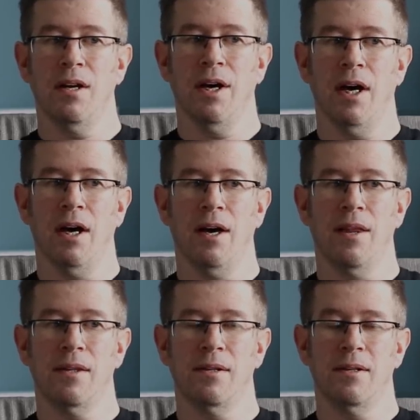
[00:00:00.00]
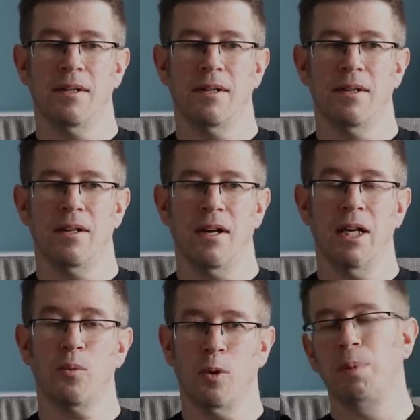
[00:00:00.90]
uh,
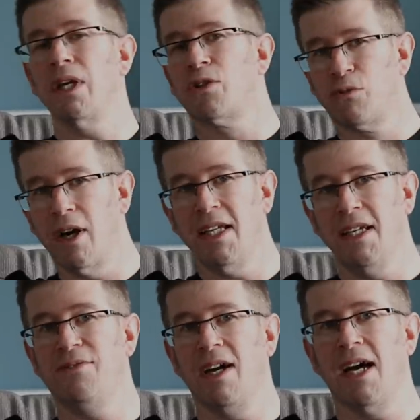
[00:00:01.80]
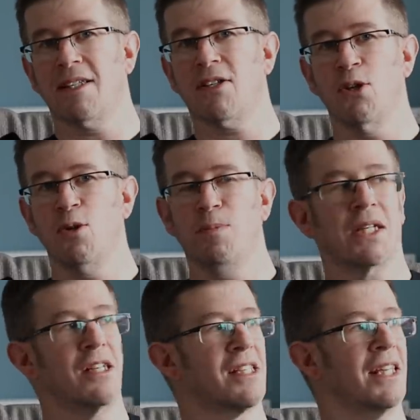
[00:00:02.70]
it would be great if it had two
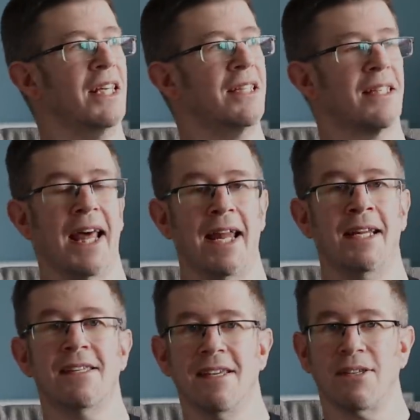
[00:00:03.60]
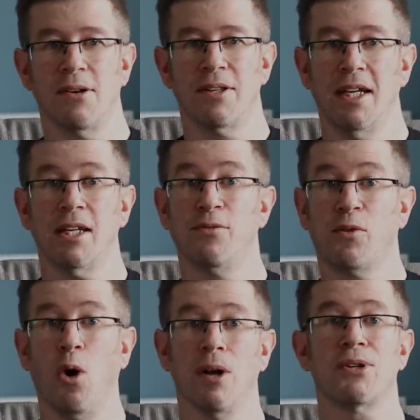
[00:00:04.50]
because these lenses, I think,
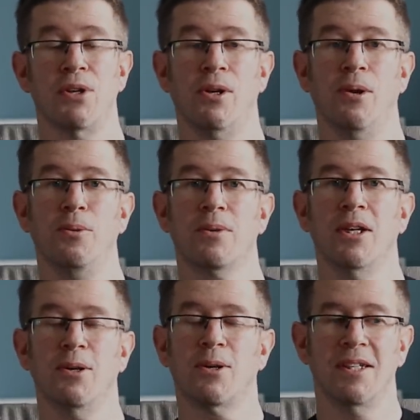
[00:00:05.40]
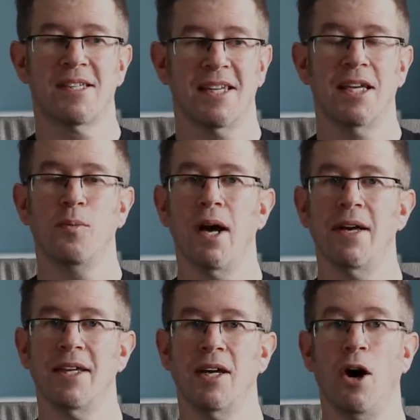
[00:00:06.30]
have got two. You can see
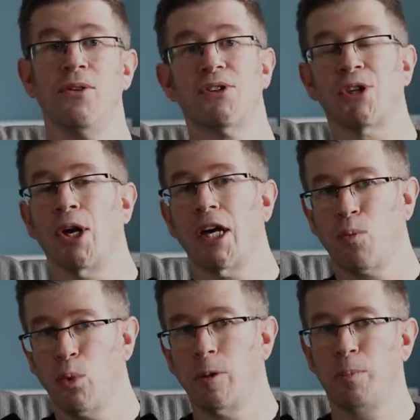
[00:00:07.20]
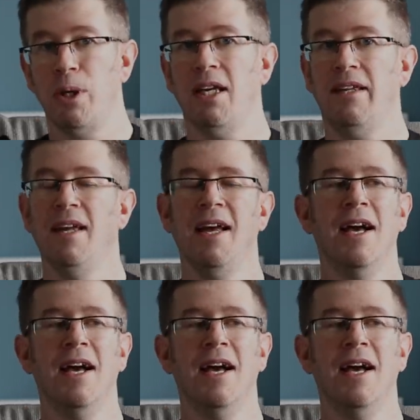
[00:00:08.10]
where the other side would be.